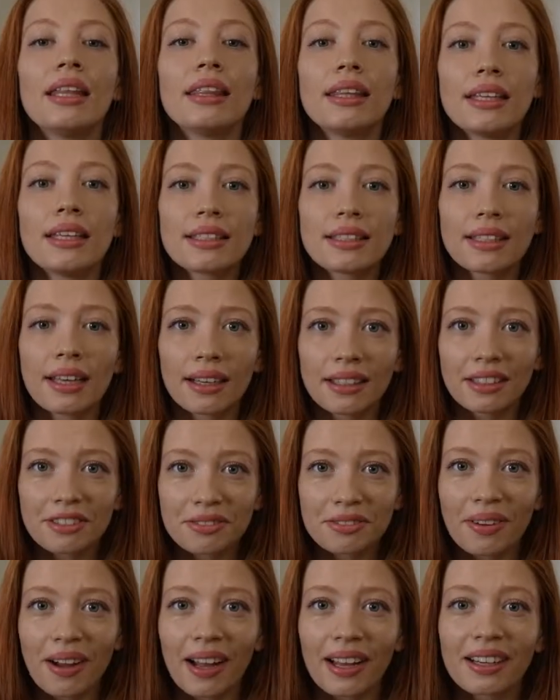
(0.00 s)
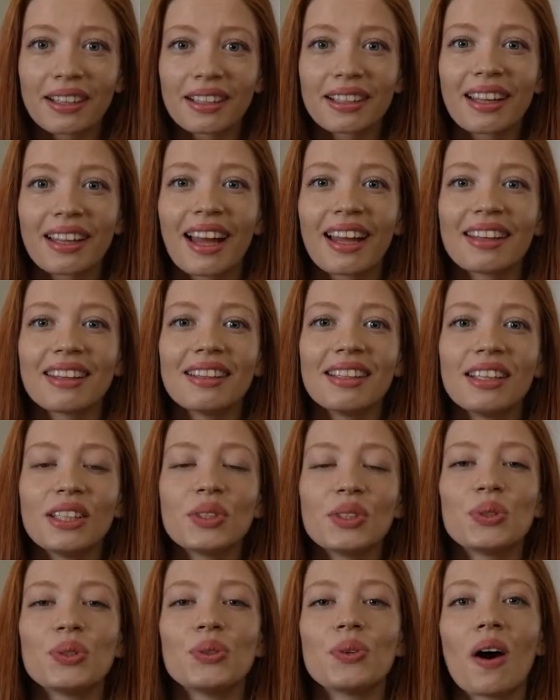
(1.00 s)
they start the fire that
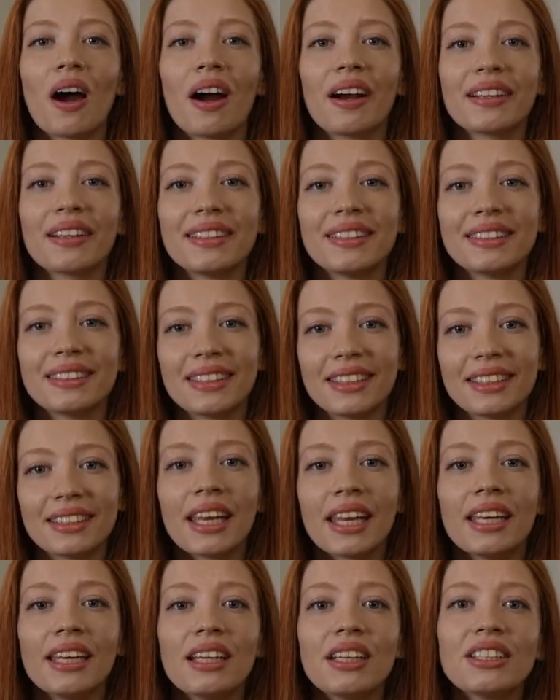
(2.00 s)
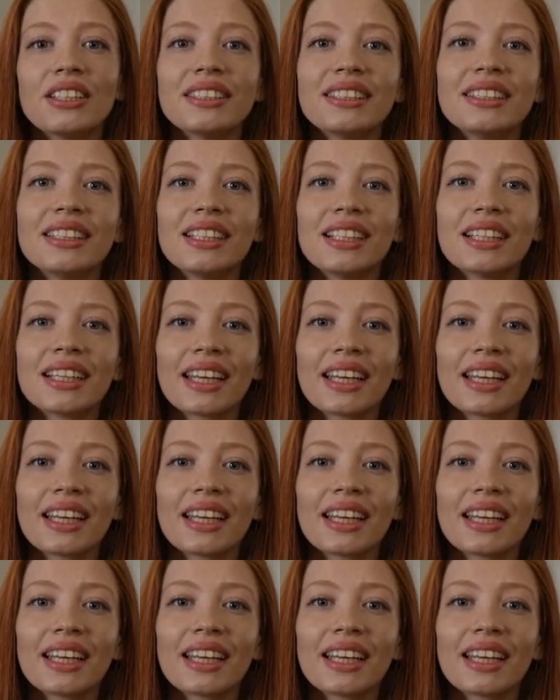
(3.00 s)
leads to heart disease. Here's the